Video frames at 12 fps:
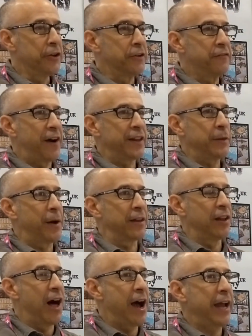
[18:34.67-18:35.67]
You can find them
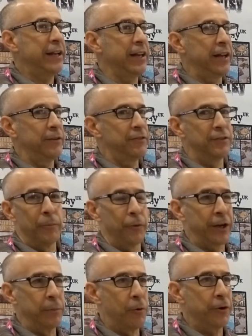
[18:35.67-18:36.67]
online in some
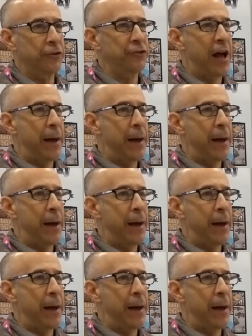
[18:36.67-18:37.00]
brick and mortar